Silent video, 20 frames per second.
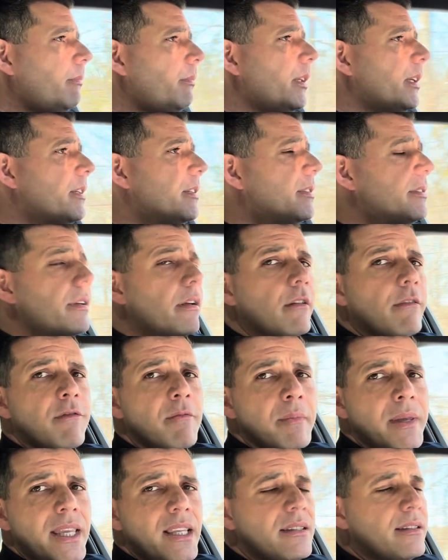instead of
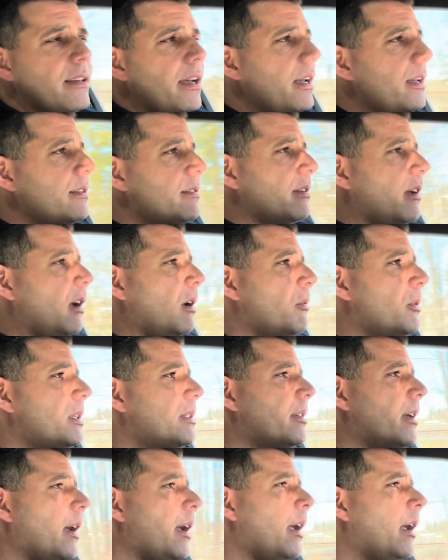mid-size, I would
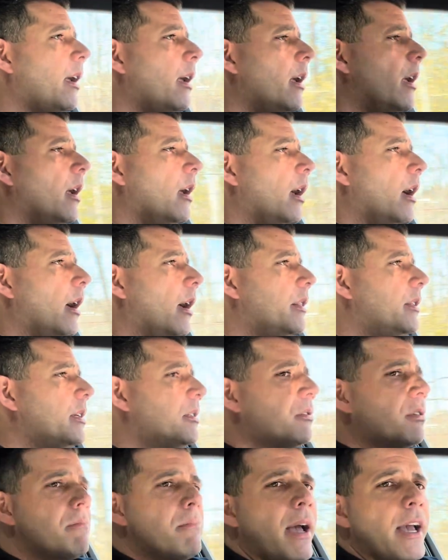say.
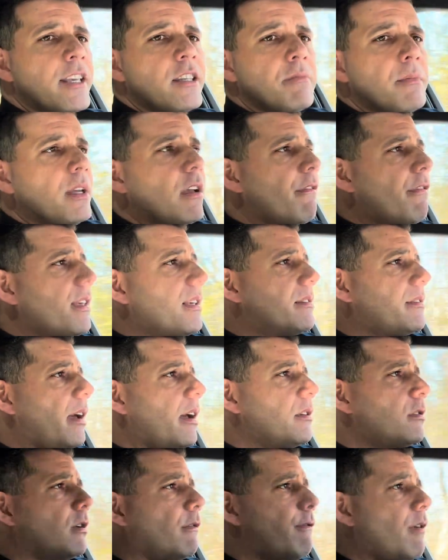This reminds me of the
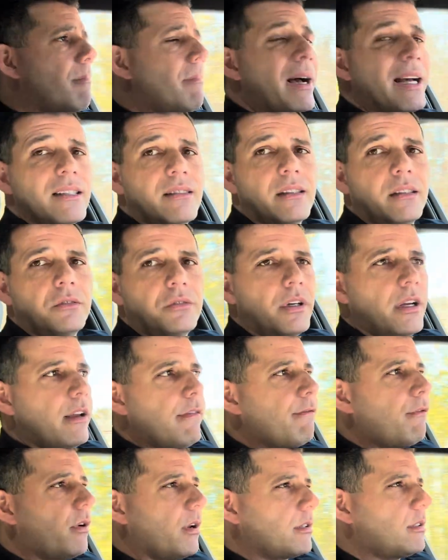size of a Mazda 3,
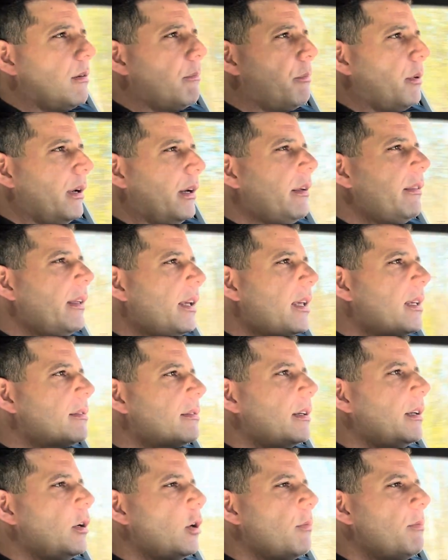for example. I think it's
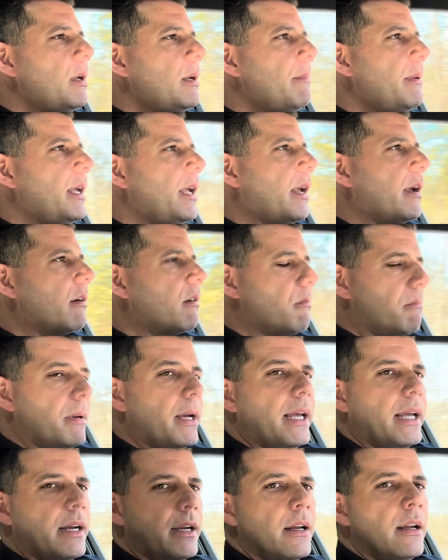a little bit bigger,
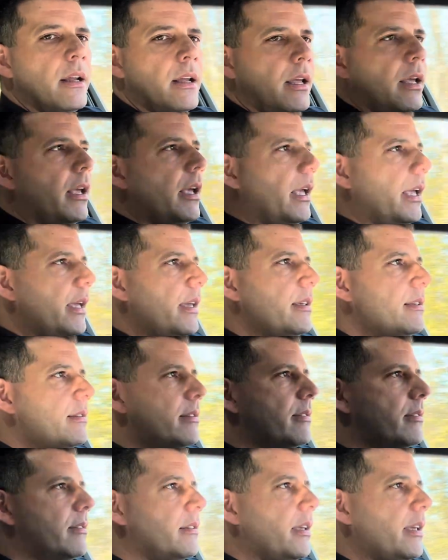but
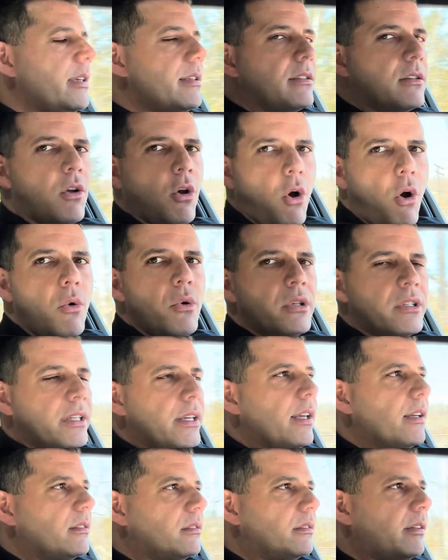it's
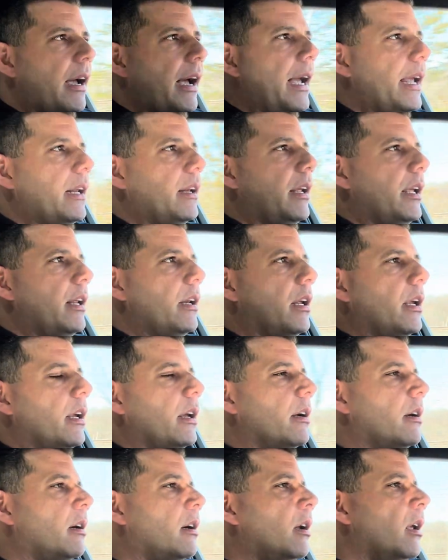cozy and tight in
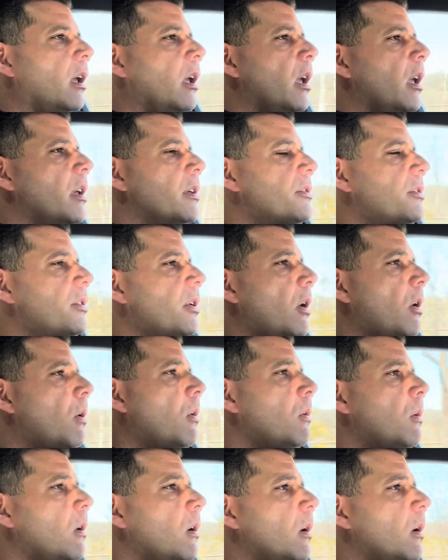here. So